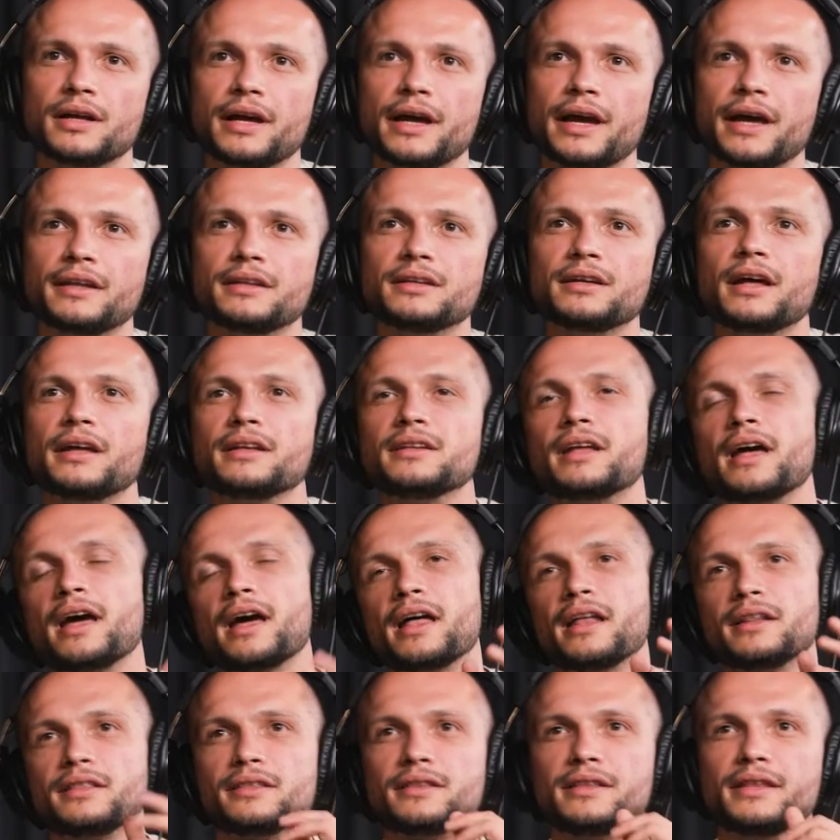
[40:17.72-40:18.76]
And and
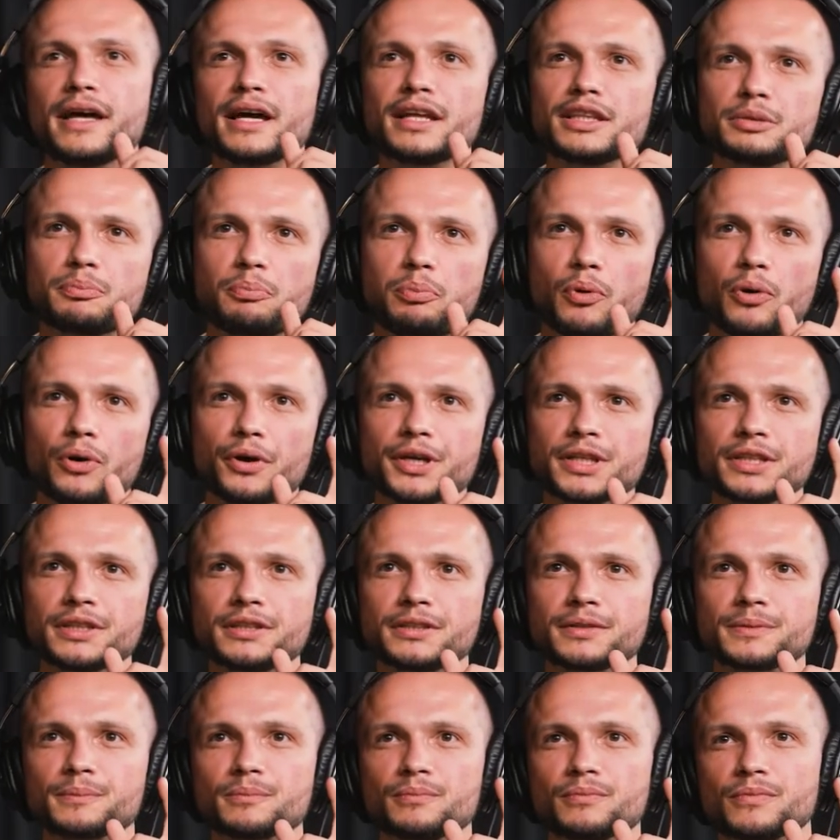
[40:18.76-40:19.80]
at that
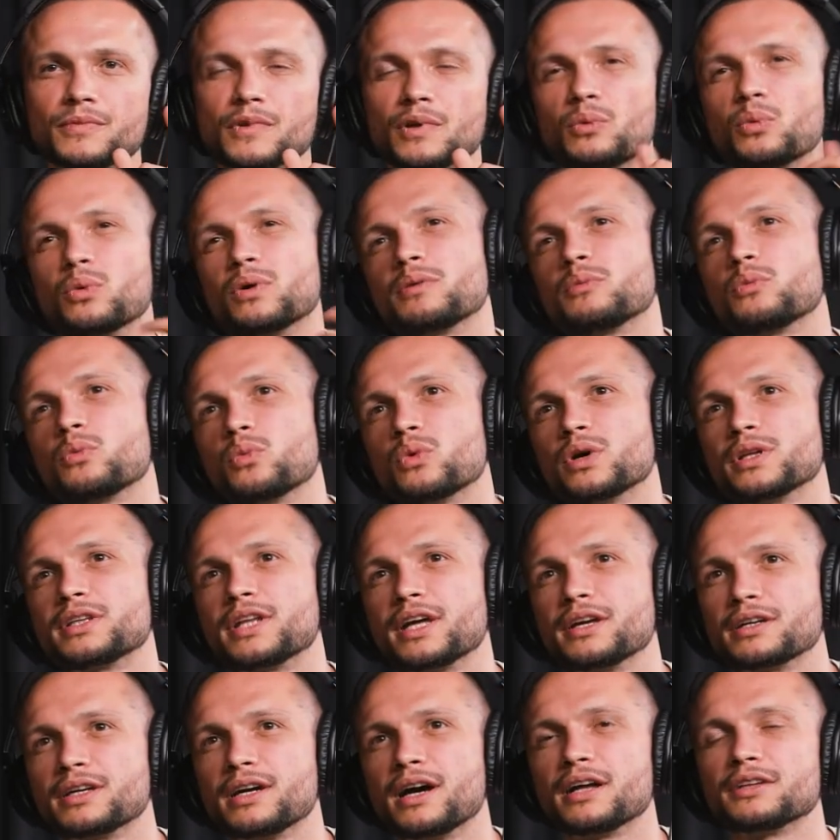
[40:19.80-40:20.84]
point, what
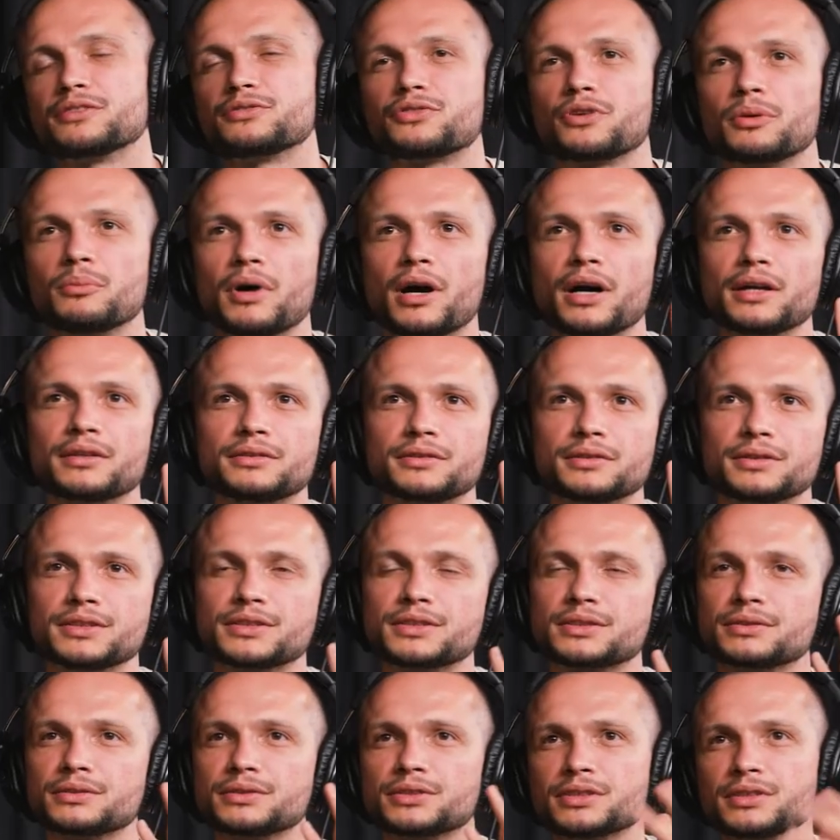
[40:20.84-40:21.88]
I got from other
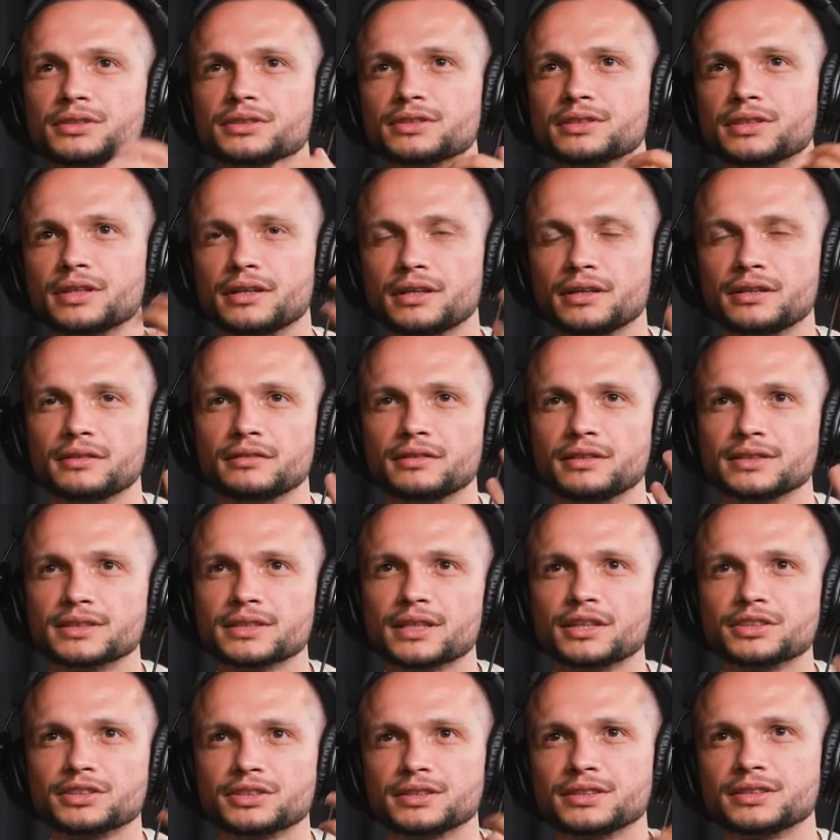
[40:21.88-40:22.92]
discussions and
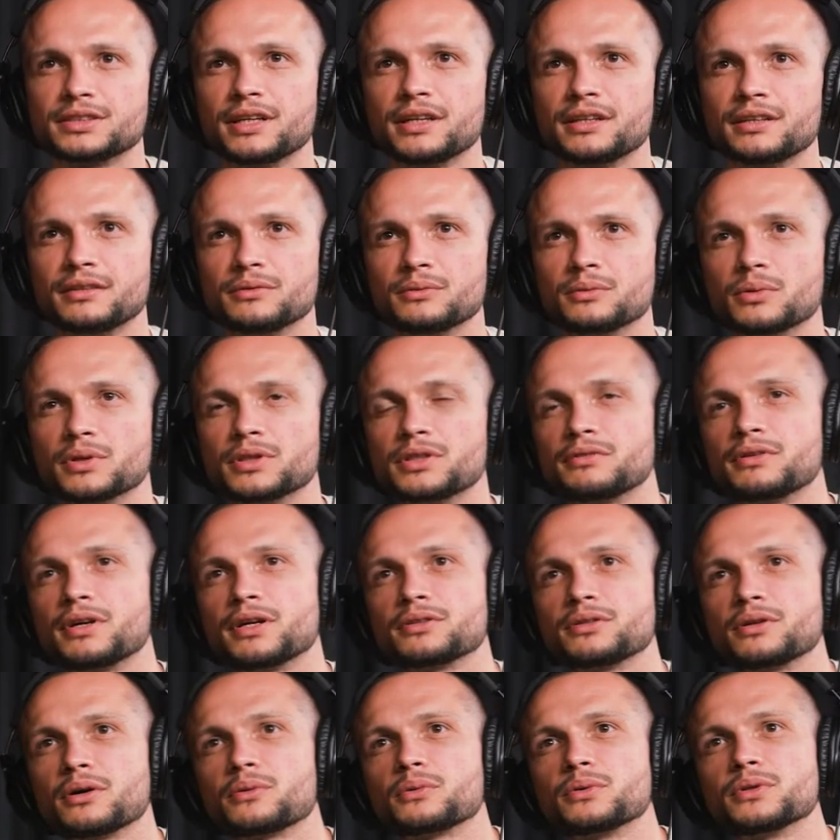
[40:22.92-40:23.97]
discussions and whatever I
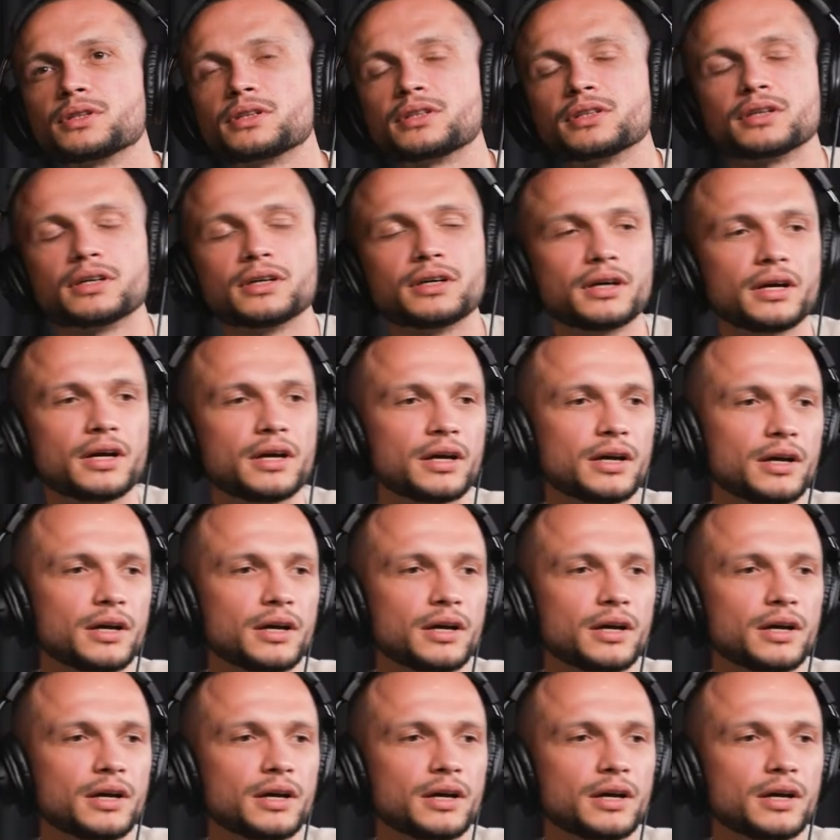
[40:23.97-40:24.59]
talk with uh,